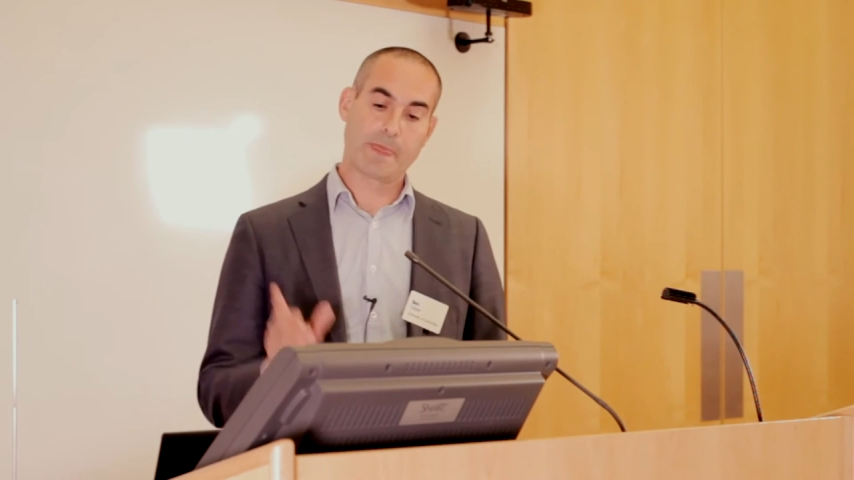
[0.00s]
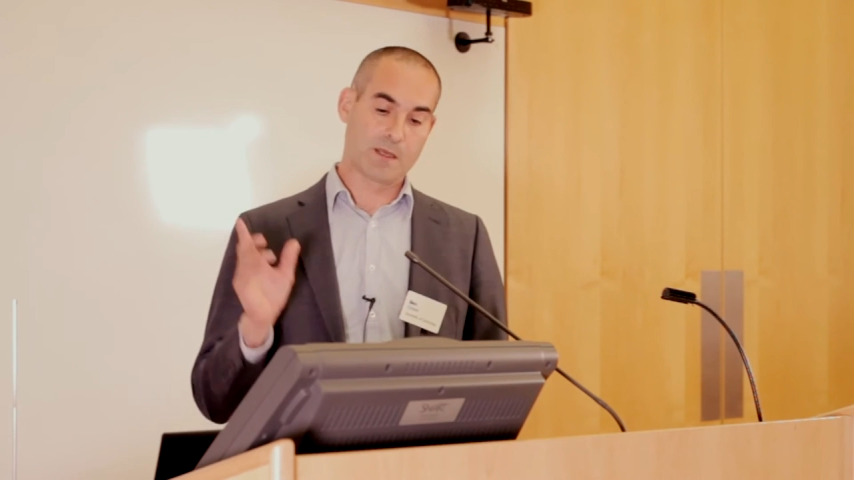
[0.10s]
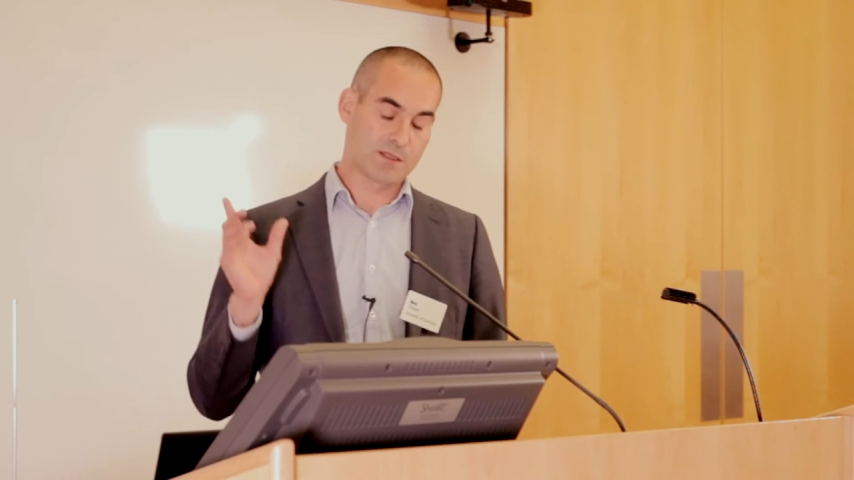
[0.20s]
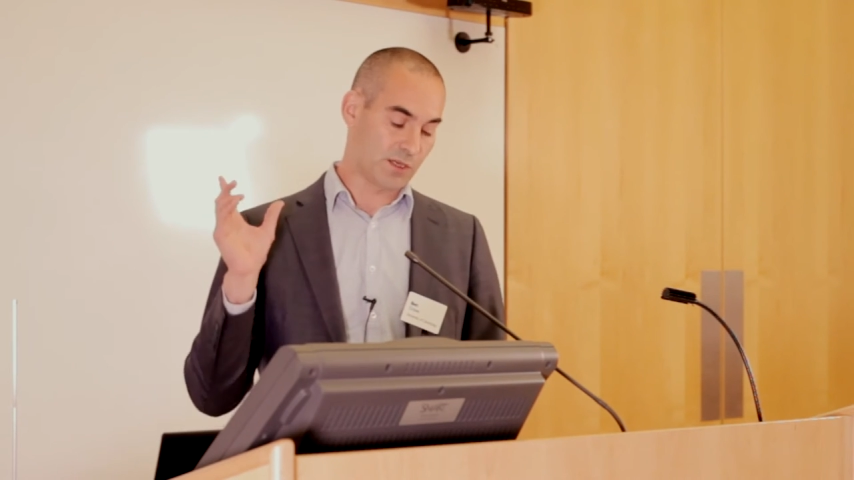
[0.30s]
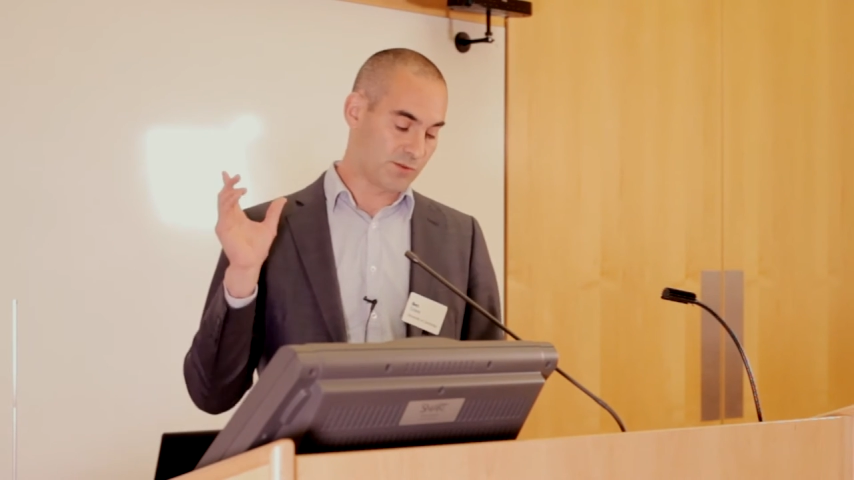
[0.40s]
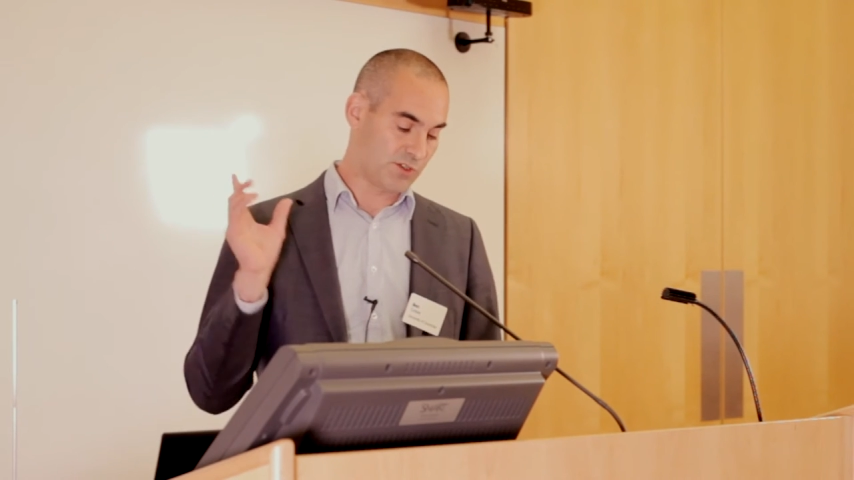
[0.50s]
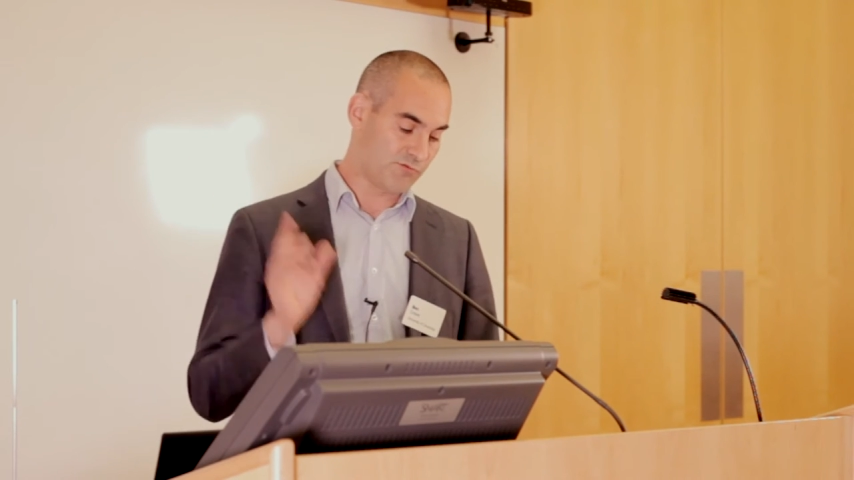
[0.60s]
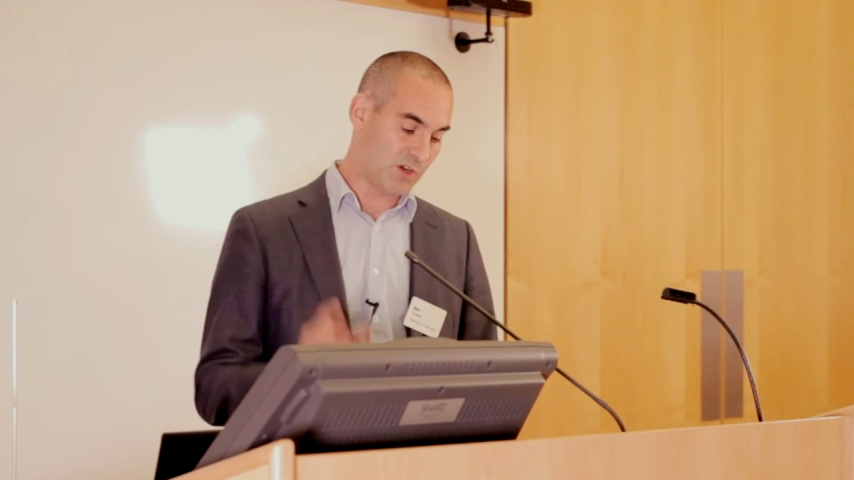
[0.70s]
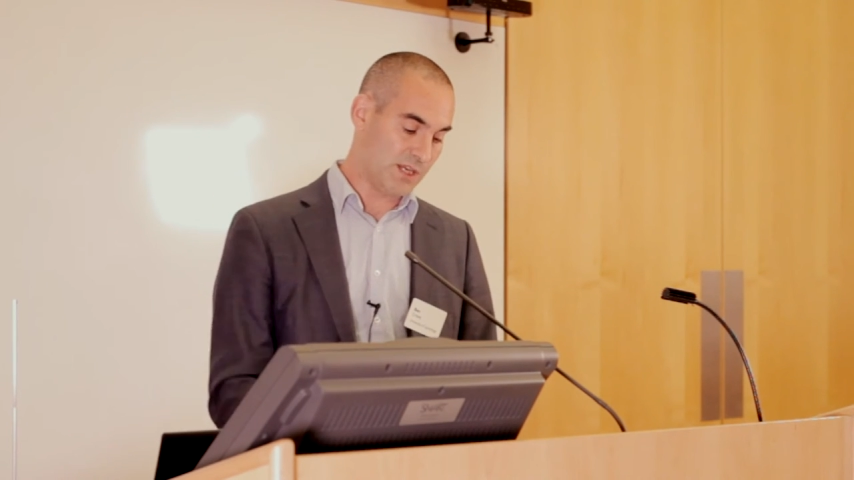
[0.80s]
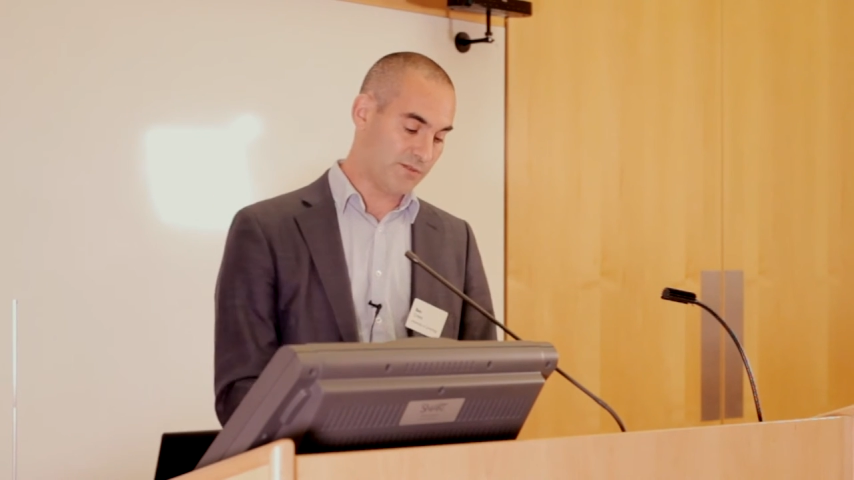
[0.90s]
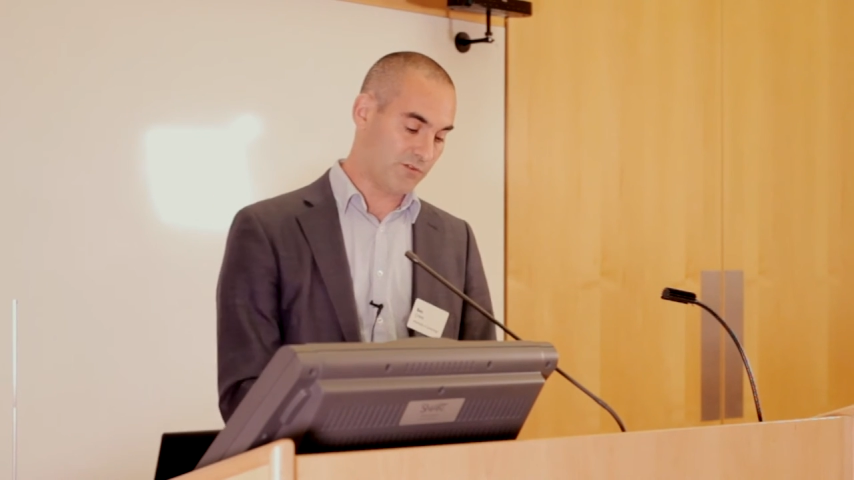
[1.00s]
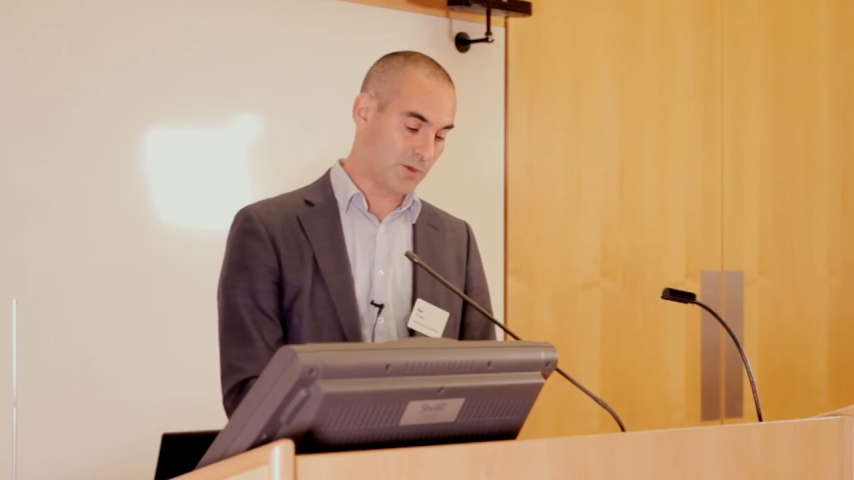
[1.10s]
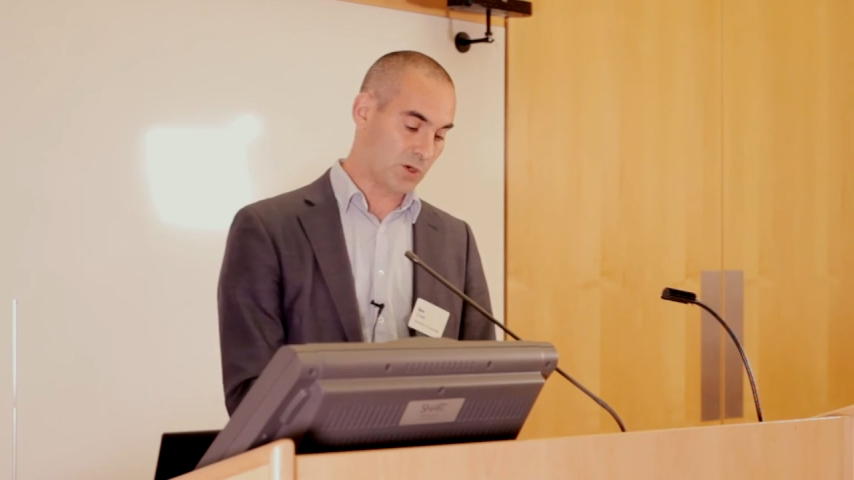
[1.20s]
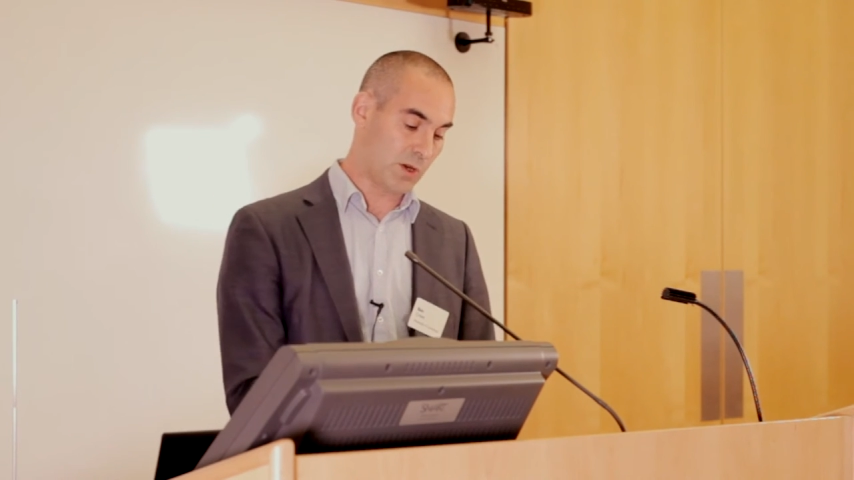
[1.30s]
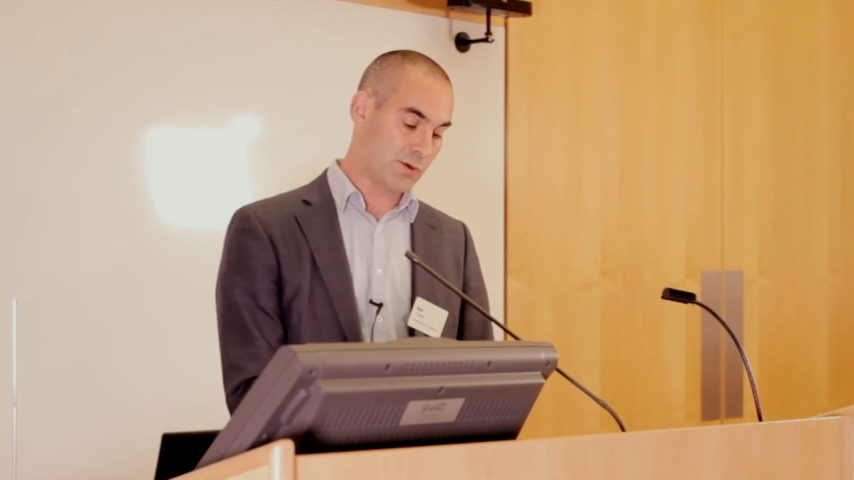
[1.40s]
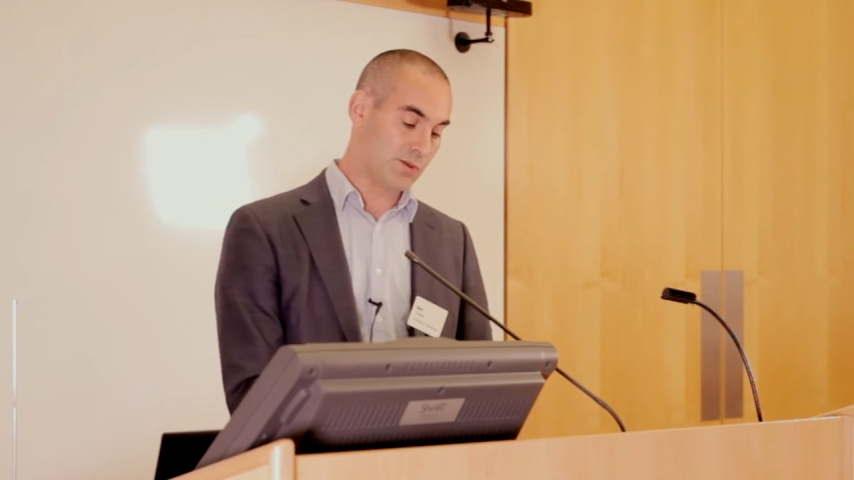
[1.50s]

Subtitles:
So to read from the quote,